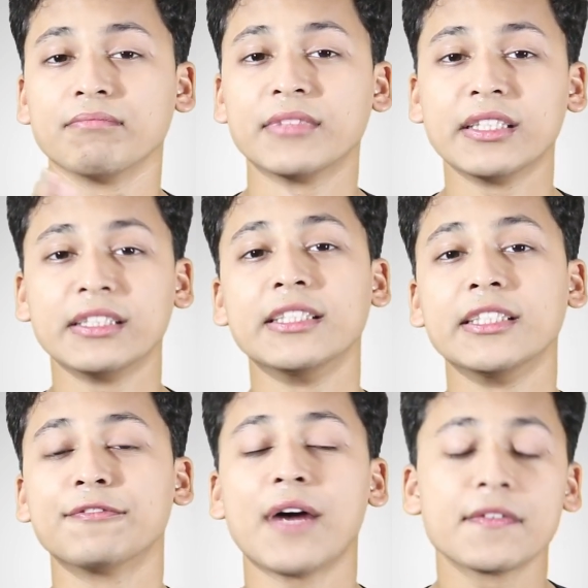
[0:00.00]
then
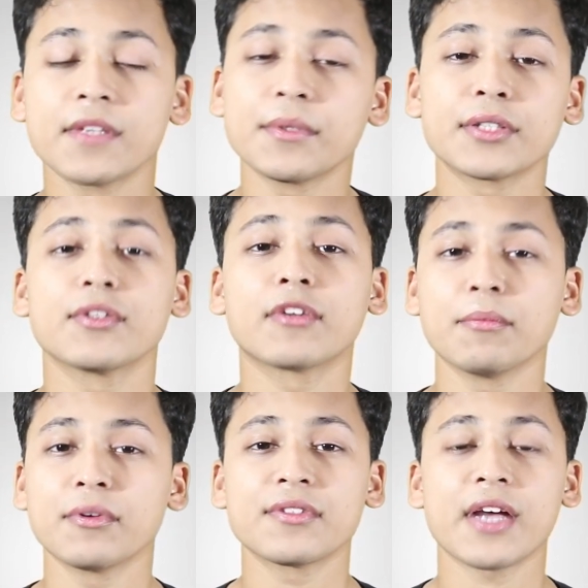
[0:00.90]
the 5 subjects of
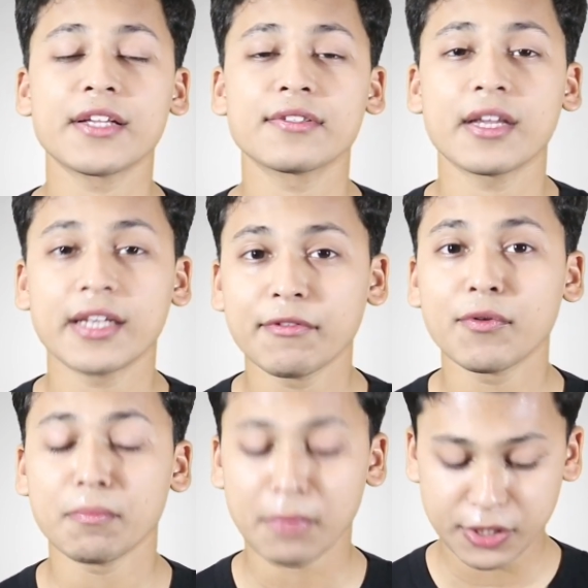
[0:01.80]
computer science that
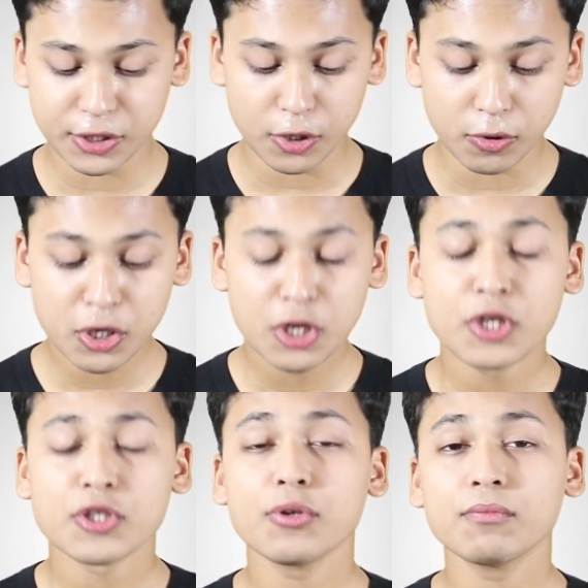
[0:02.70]
everyone must know.
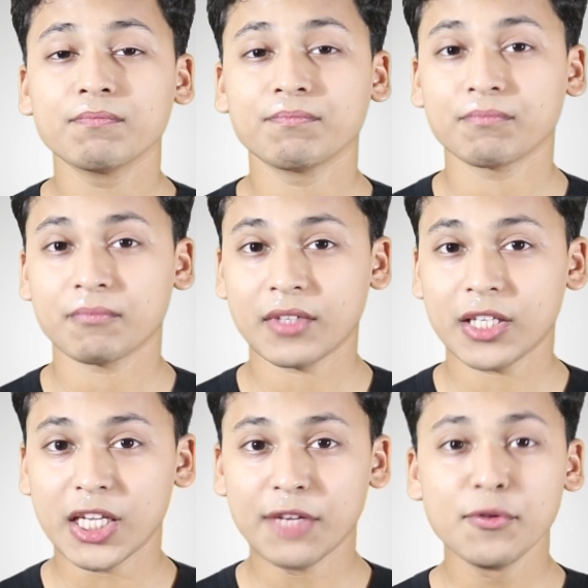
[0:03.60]
So
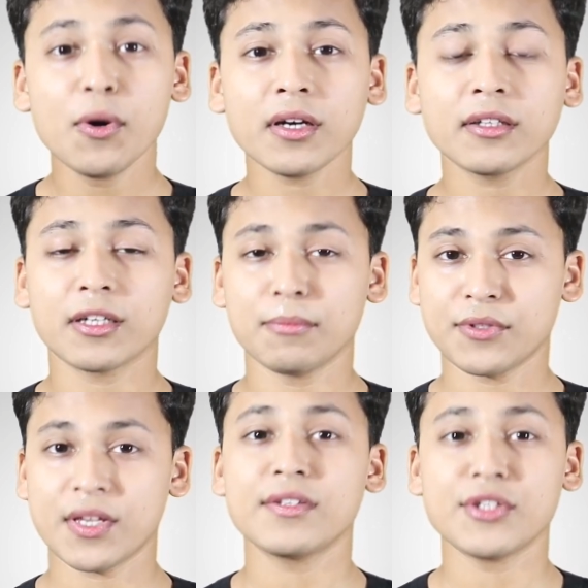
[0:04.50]
if you are a
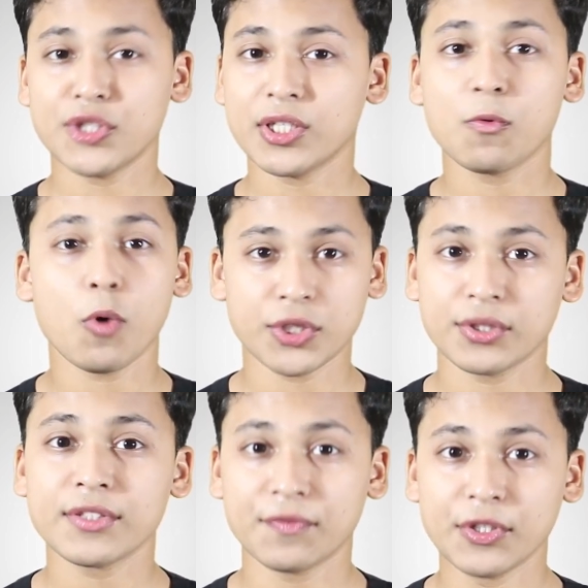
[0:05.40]
computer science engineer watching
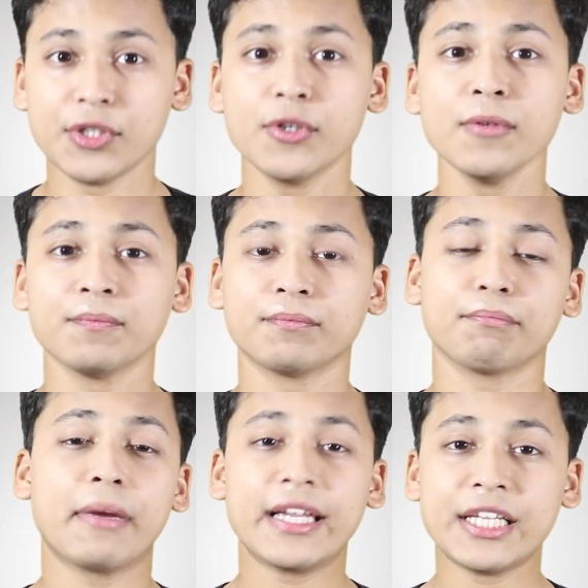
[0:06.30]
this video,
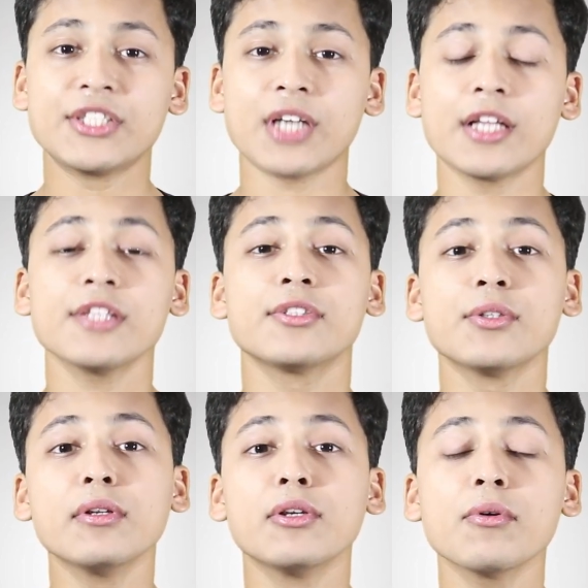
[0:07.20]
by any chance,
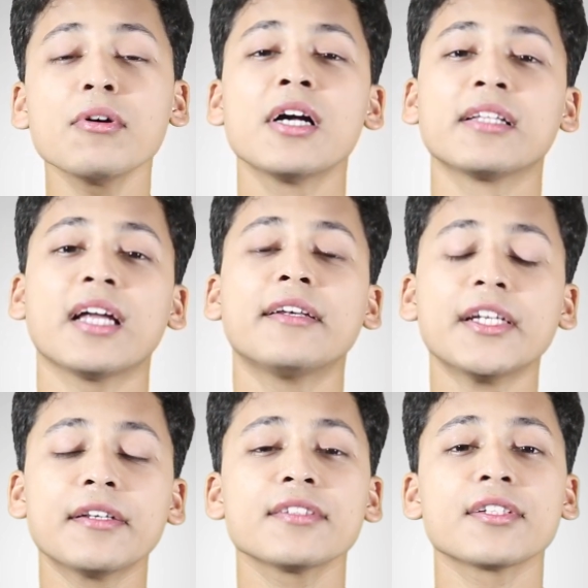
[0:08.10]
you'll know that
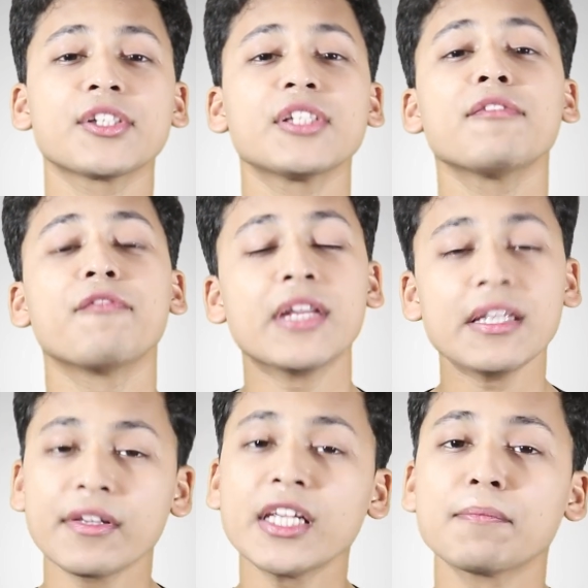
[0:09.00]
data structure is a
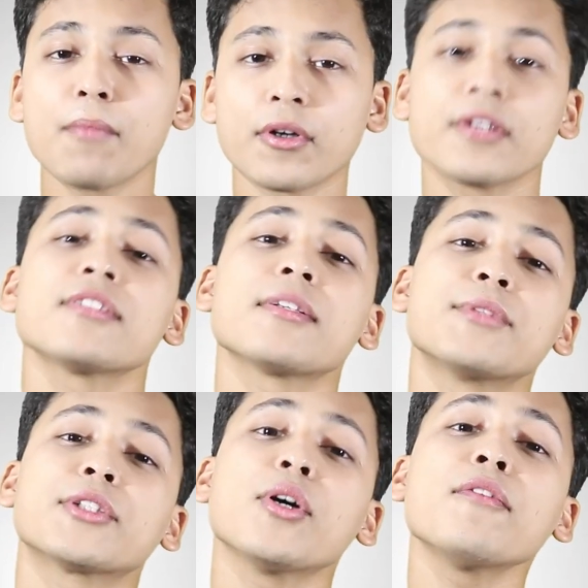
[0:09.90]
very, very important
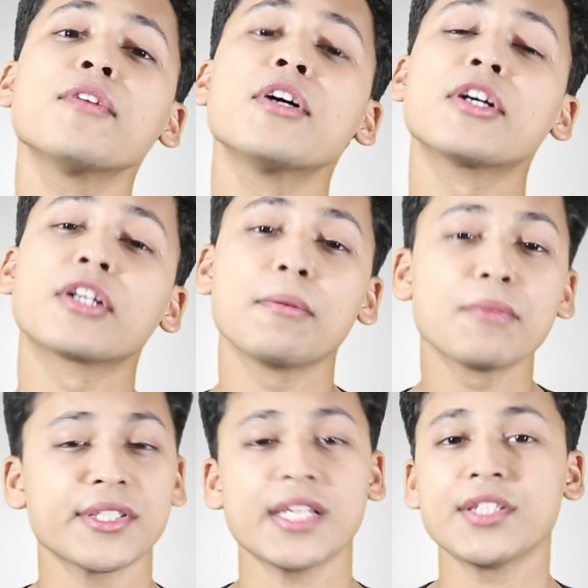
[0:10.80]
subject of
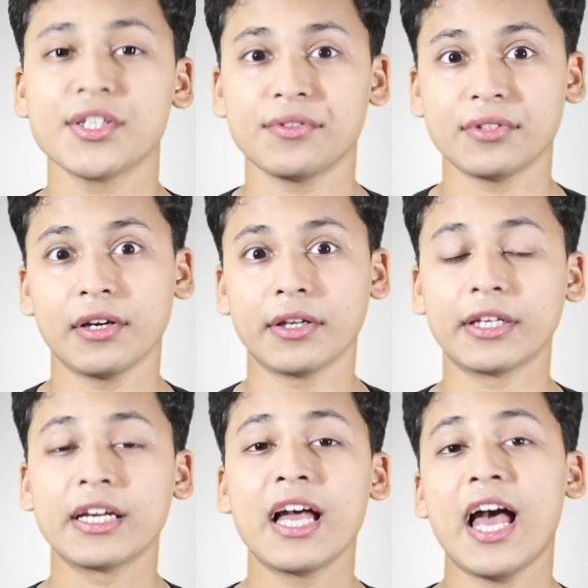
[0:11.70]
computer science engineering.